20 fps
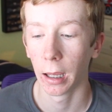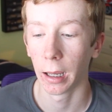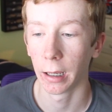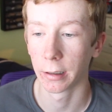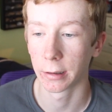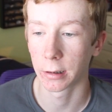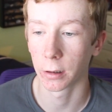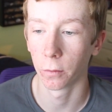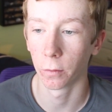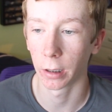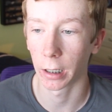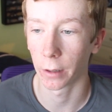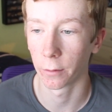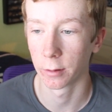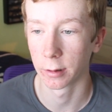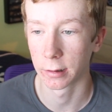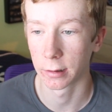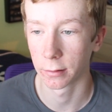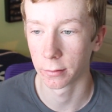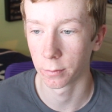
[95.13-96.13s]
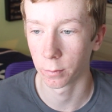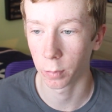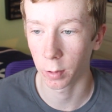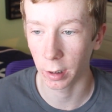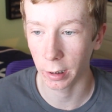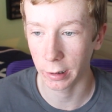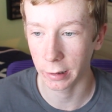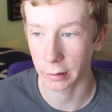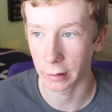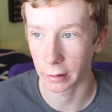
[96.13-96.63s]
And so when I was
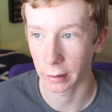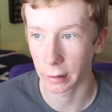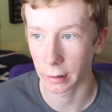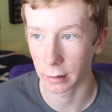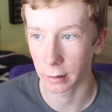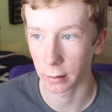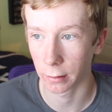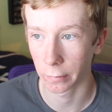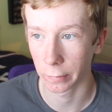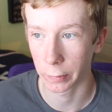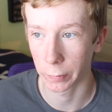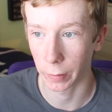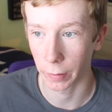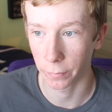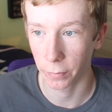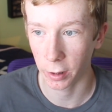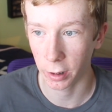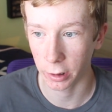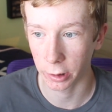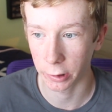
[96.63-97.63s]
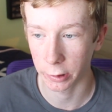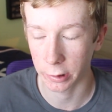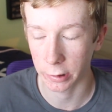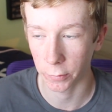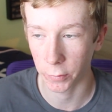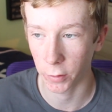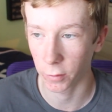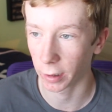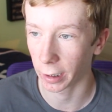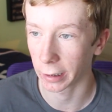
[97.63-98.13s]
playing it to my
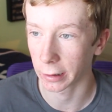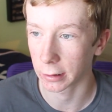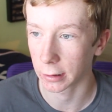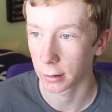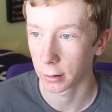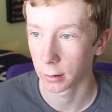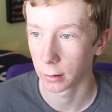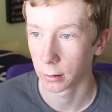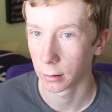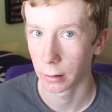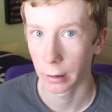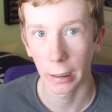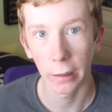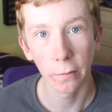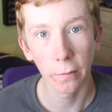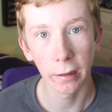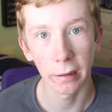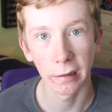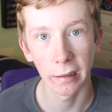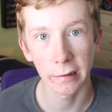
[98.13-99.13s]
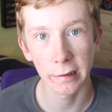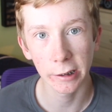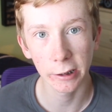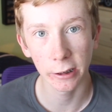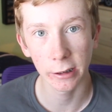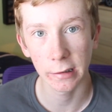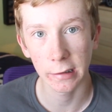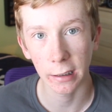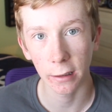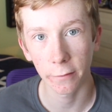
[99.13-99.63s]
parents, we were like, hey wait, that's a
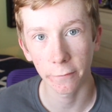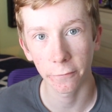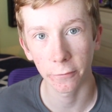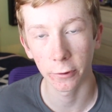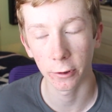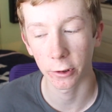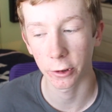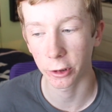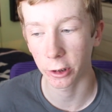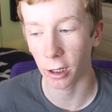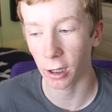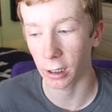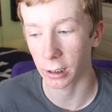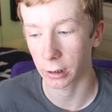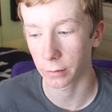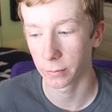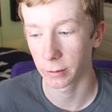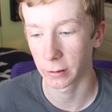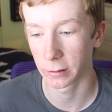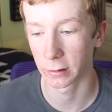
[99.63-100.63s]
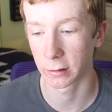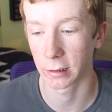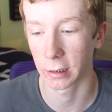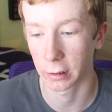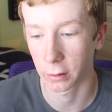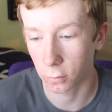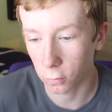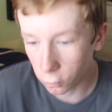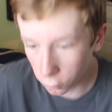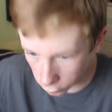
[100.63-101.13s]
good sound for the shock, because it's
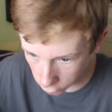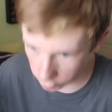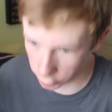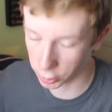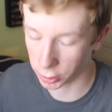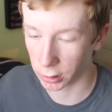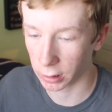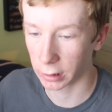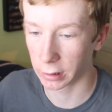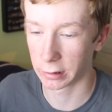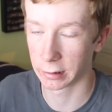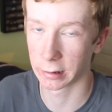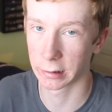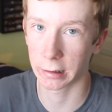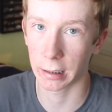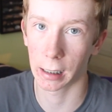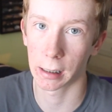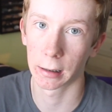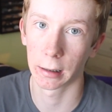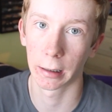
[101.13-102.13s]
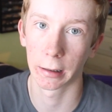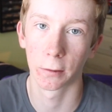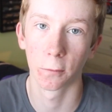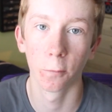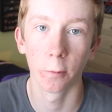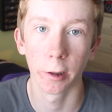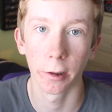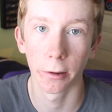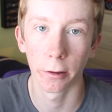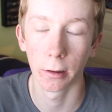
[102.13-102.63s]
like whoosh, and it's kind of like
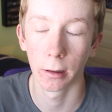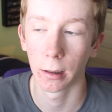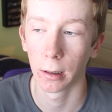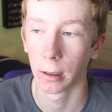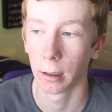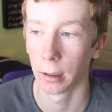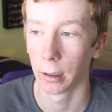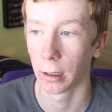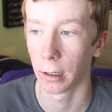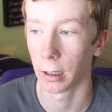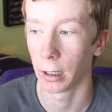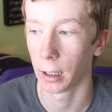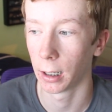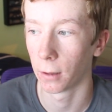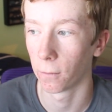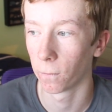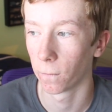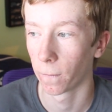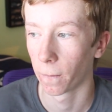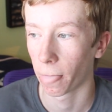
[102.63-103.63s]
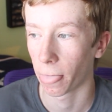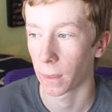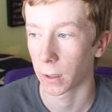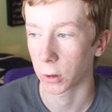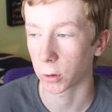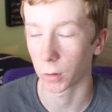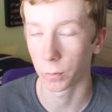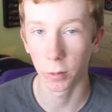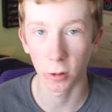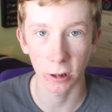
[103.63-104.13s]
weird. So
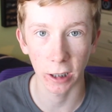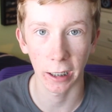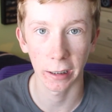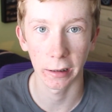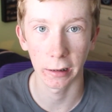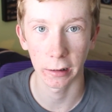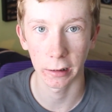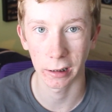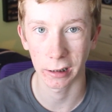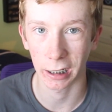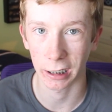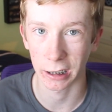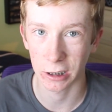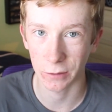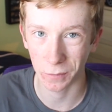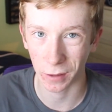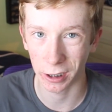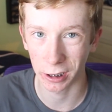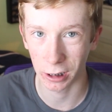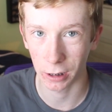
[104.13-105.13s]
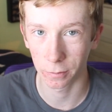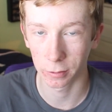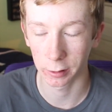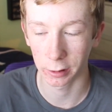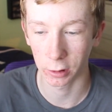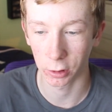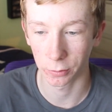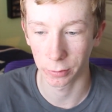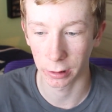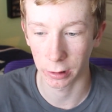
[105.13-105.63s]
I put that in and I sped it up a
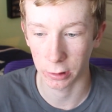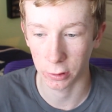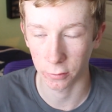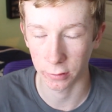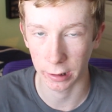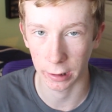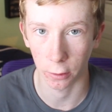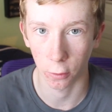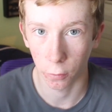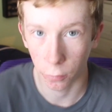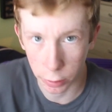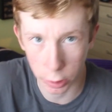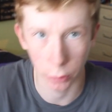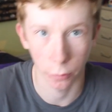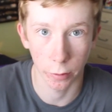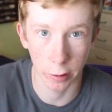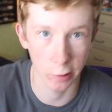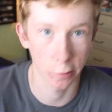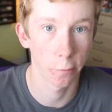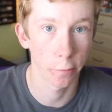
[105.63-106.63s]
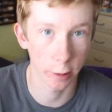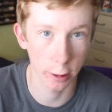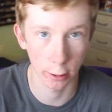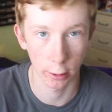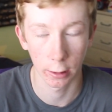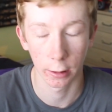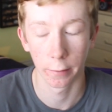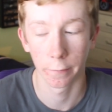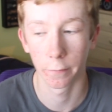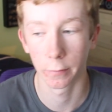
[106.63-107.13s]
little bit, so it was like whoosh,
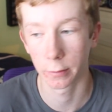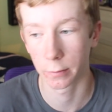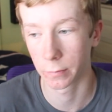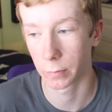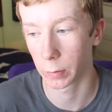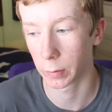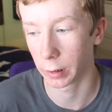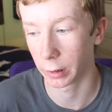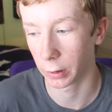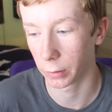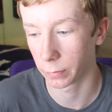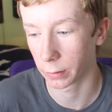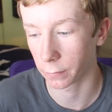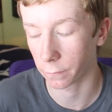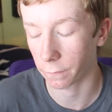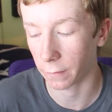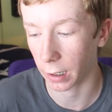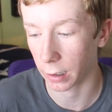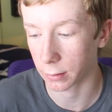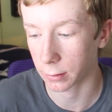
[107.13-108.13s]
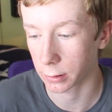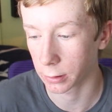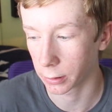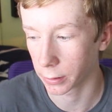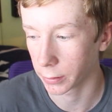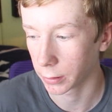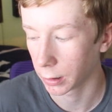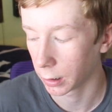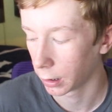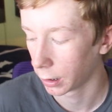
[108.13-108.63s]
whoosh, whoosh, to be a little bit
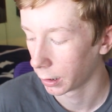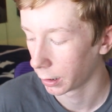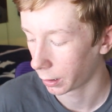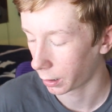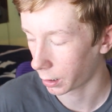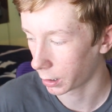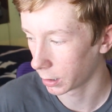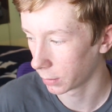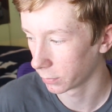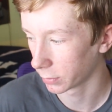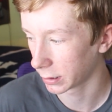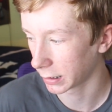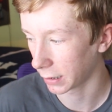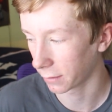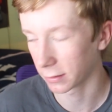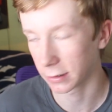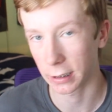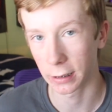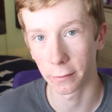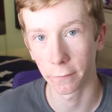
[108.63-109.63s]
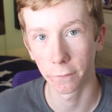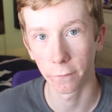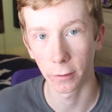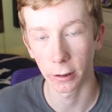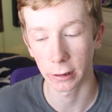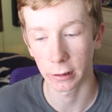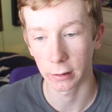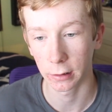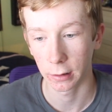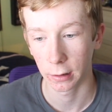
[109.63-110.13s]
faster. So that was kind of
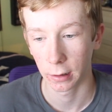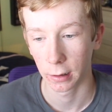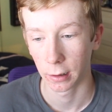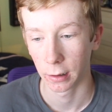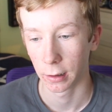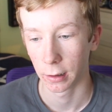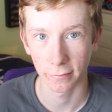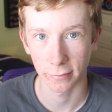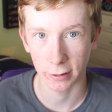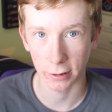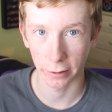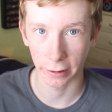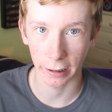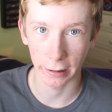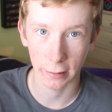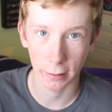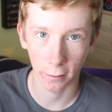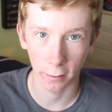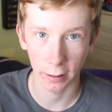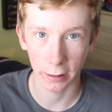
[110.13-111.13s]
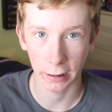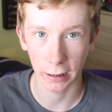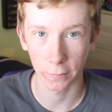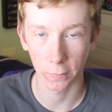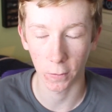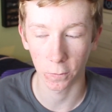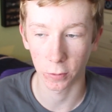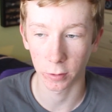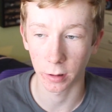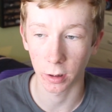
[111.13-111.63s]
funny. So that's how I
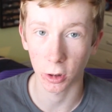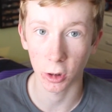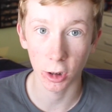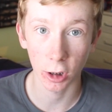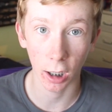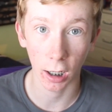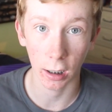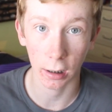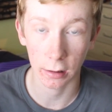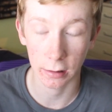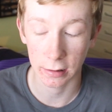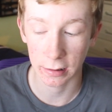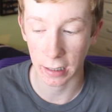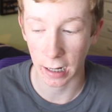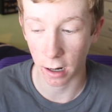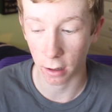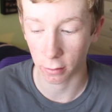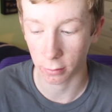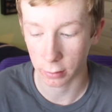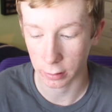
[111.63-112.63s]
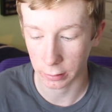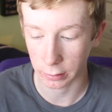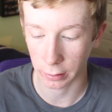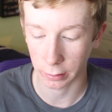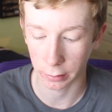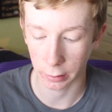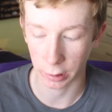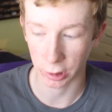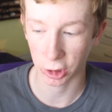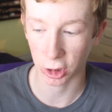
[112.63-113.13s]
came up with the shock sound, and
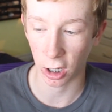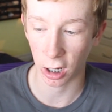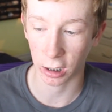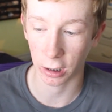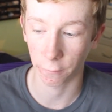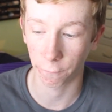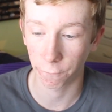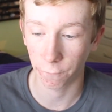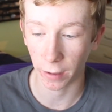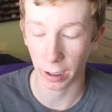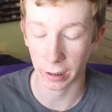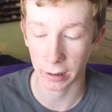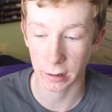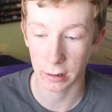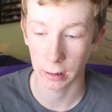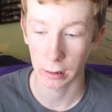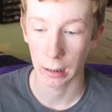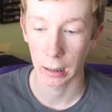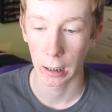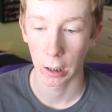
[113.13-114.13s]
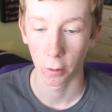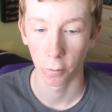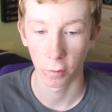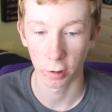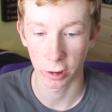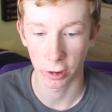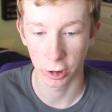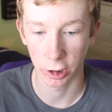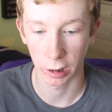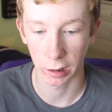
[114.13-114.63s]
then the shock effect
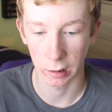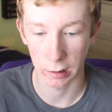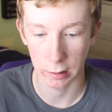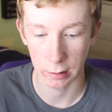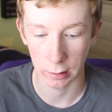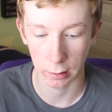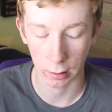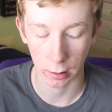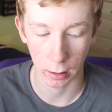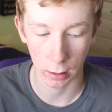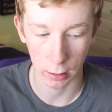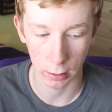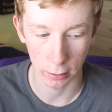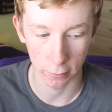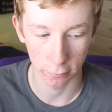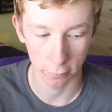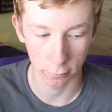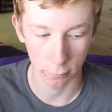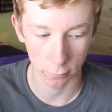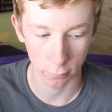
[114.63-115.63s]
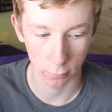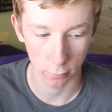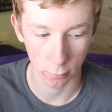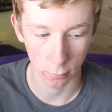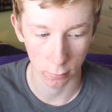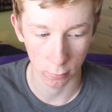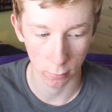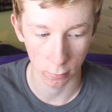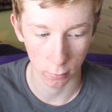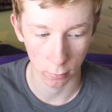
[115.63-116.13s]
was just, I
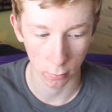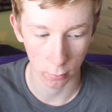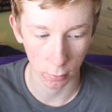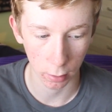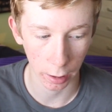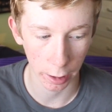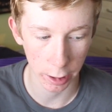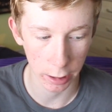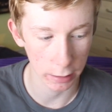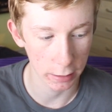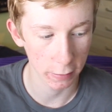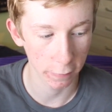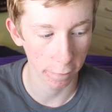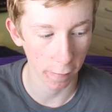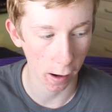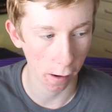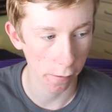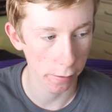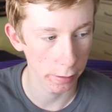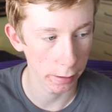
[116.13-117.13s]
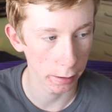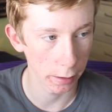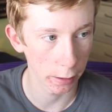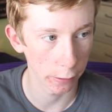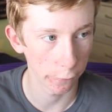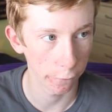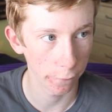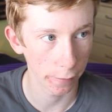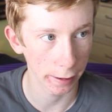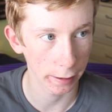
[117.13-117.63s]
just found an
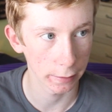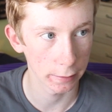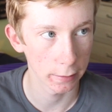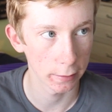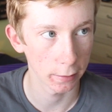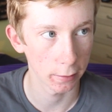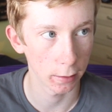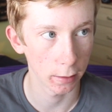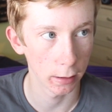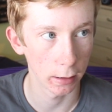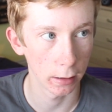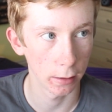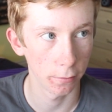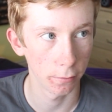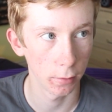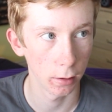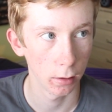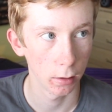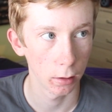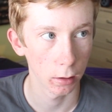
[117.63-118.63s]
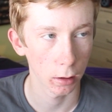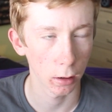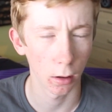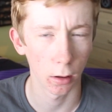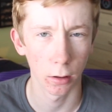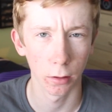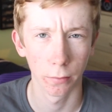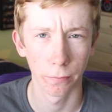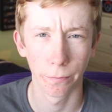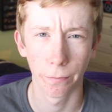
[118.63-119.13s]
effect
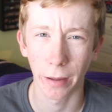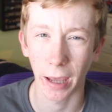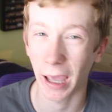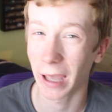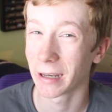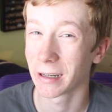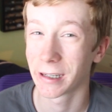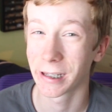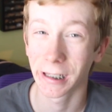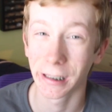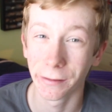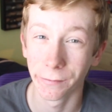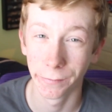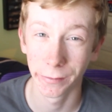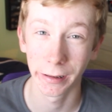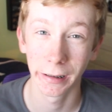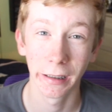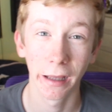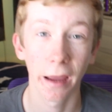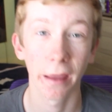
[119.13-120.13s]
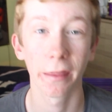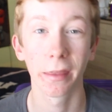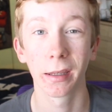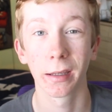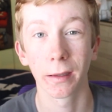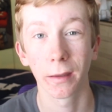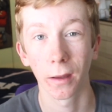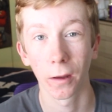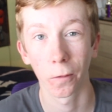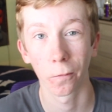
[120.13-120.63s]
called Bad TV, I
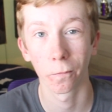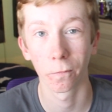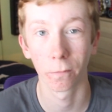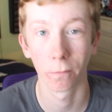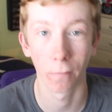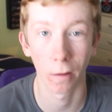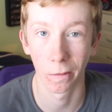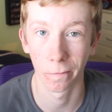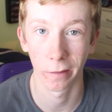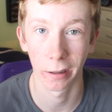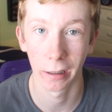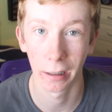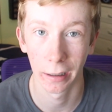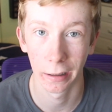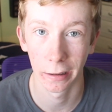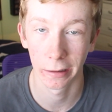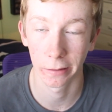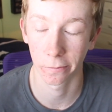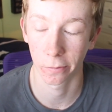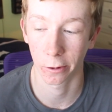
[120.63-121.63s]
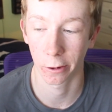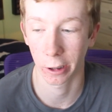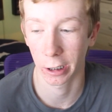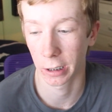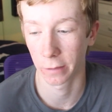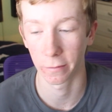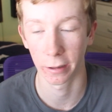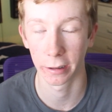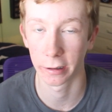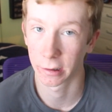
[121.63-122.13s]
think, on my editing
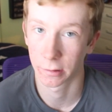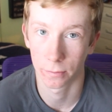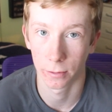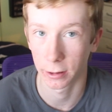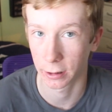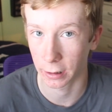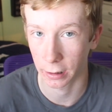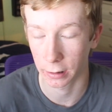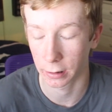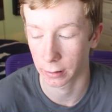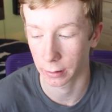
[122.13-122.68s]
program. I just put that